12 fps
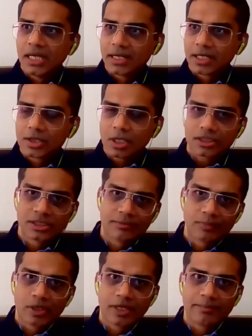and across
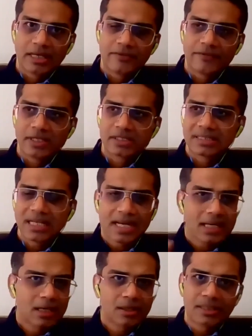employee benefits,
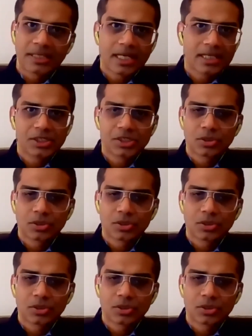9 out of 10